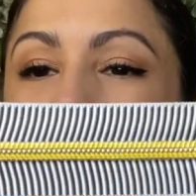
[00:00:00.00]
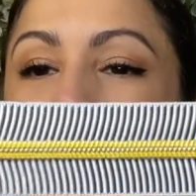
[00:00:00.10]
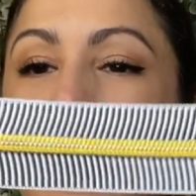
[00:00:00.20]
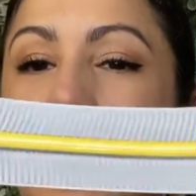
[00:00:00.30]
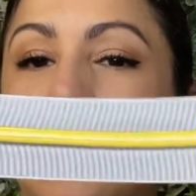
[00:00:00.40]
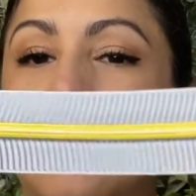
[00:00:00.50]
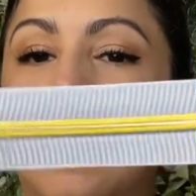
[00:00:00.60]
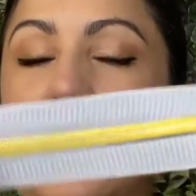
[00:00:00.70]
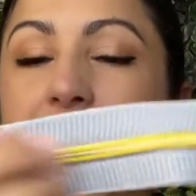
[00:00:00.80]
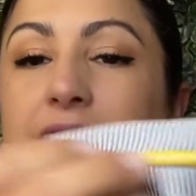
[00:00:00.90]
a
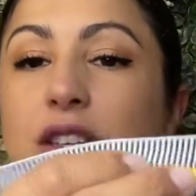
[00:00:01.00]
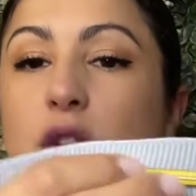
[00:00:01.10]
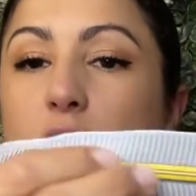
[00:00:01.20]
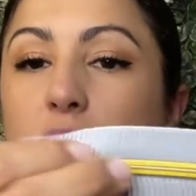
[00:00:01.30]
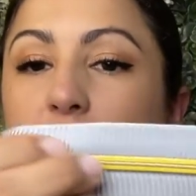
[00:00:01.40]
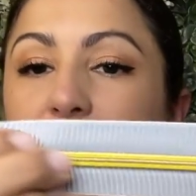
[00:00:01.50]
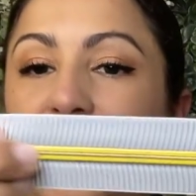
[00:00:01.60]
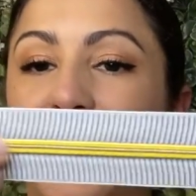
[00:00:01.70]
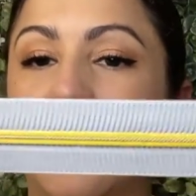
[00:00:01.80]
nylon gold